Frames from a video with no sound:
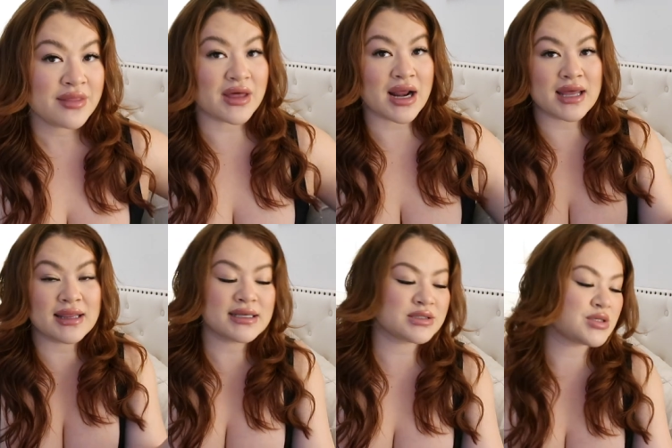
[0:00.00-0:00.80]
That I
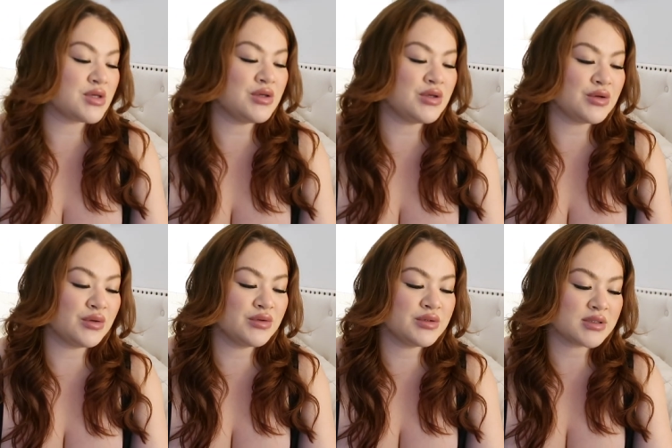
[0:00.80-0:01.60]
like to
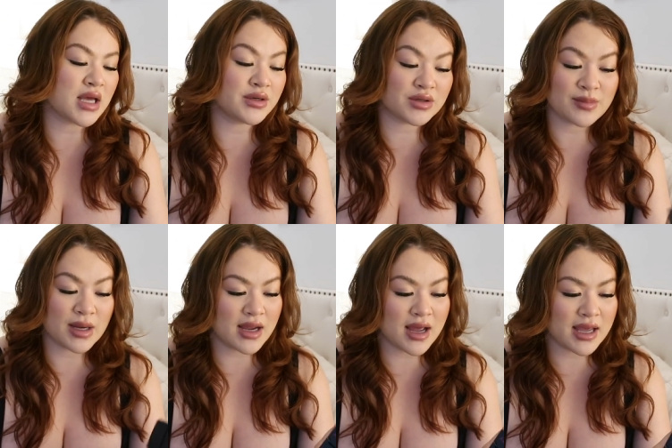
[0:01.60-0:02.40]
use under
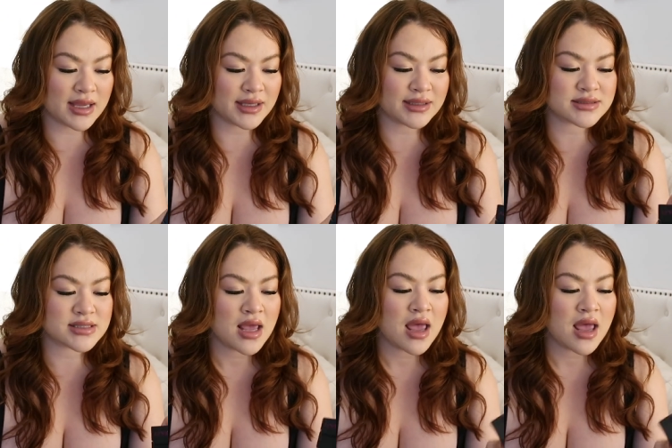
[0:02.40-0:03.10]
my eyes